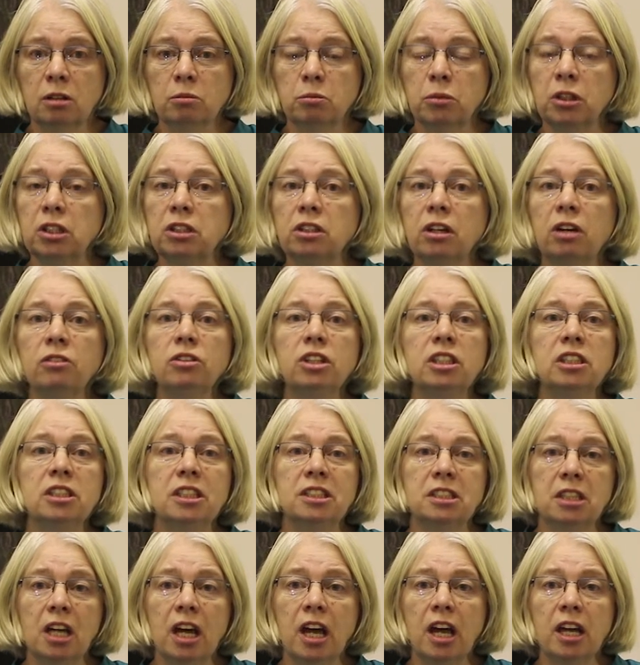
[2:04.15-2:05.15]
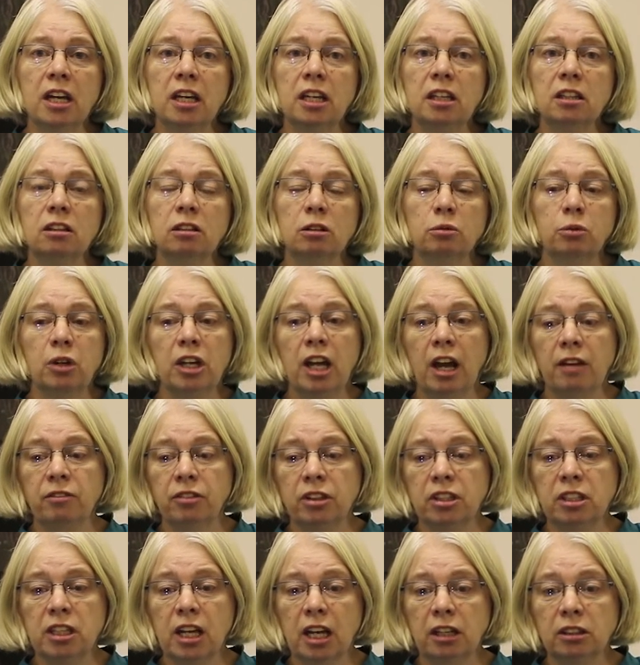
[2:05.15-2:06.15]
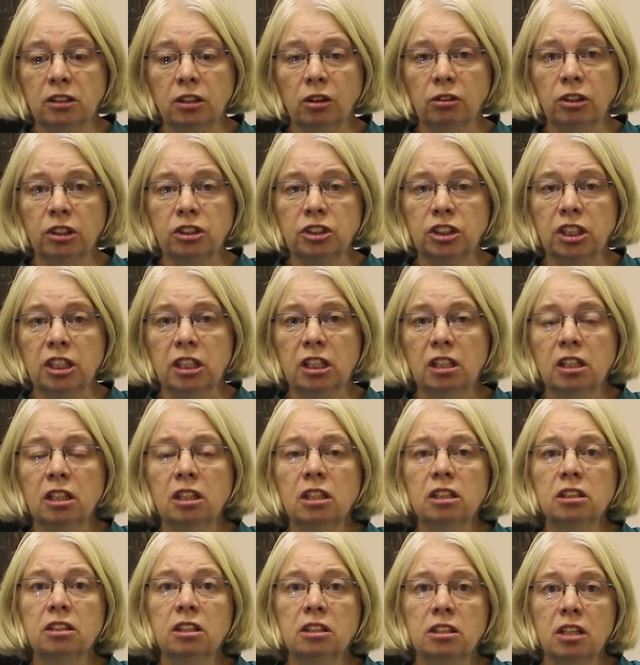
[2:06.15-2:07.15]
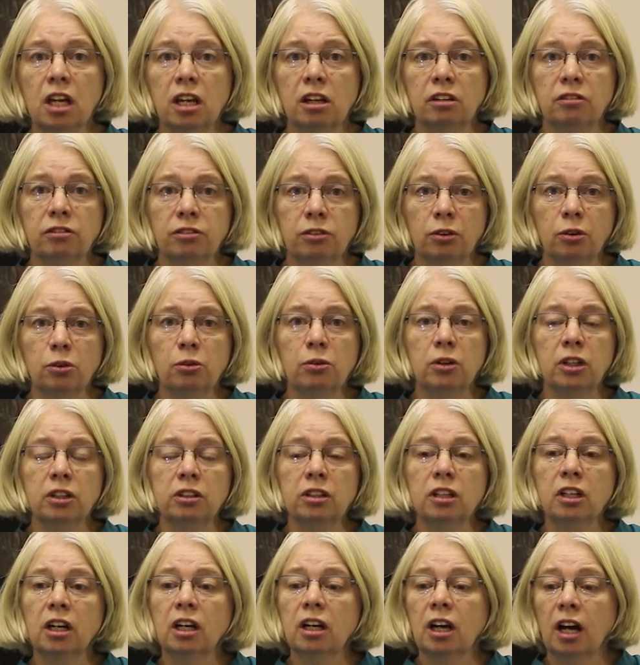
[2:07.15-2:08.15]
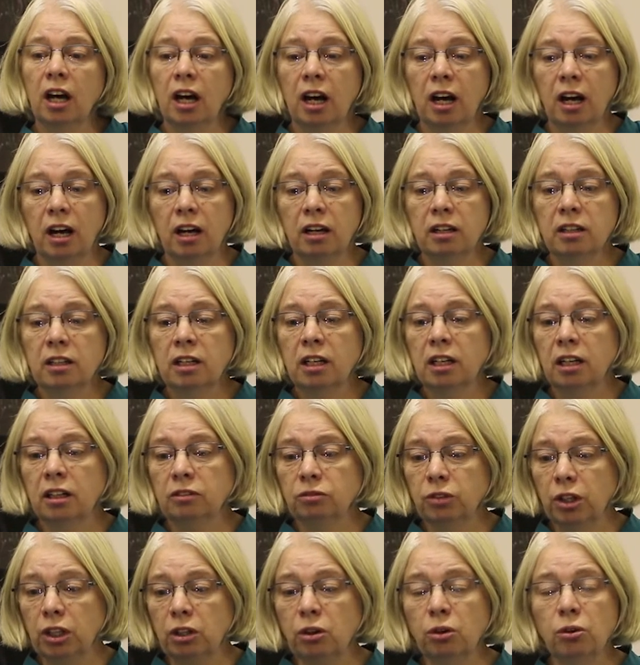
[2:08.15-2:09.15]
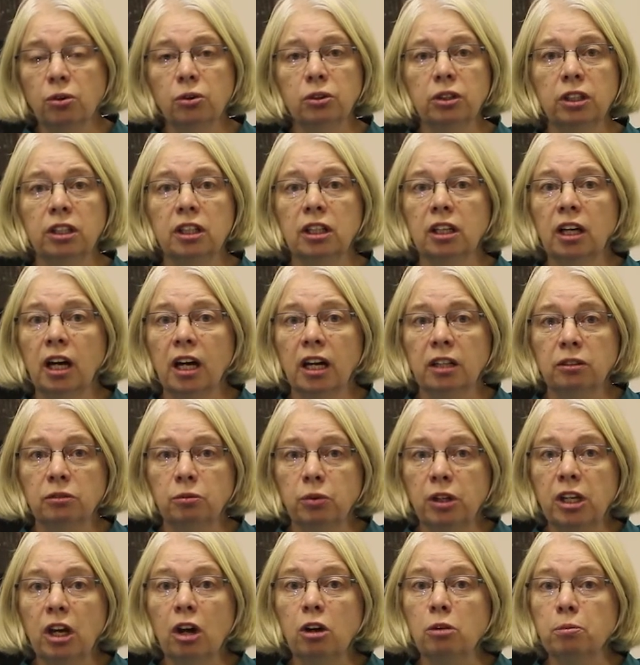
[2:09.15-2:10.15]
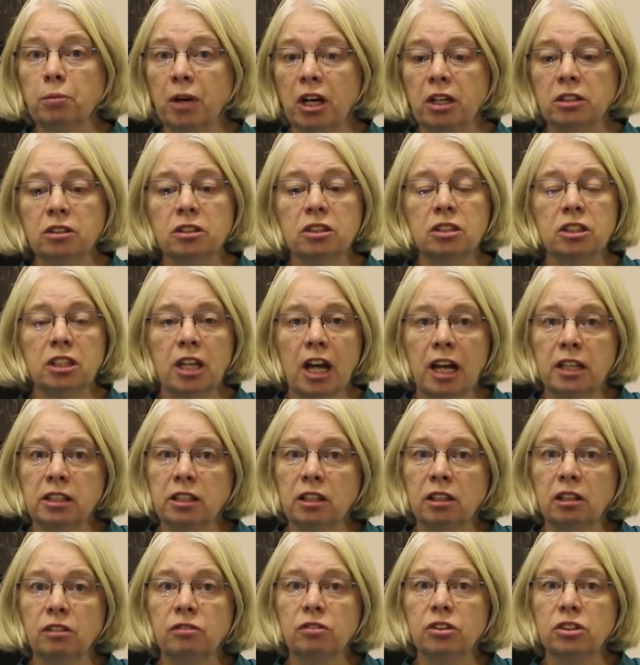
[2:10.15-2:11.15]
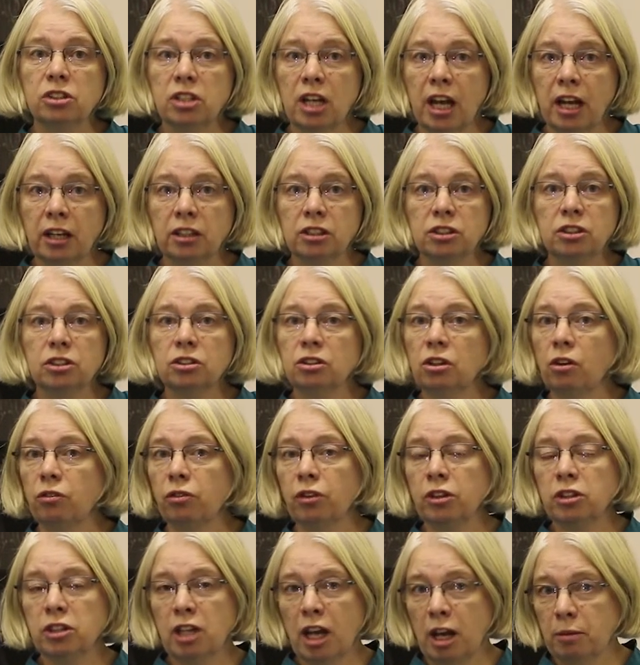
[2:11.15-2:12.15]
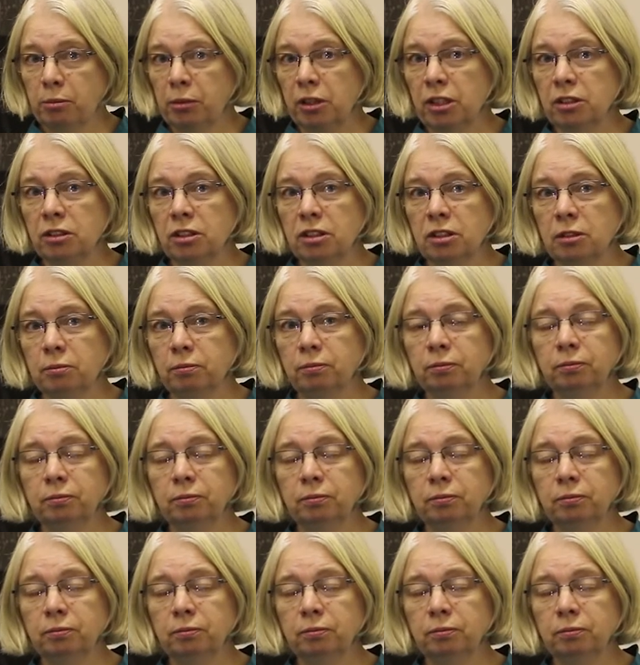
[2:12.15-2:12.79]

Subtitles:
But it's only today that we have the technology to take forward recording and, we hope, understanding of the texts on the tablets.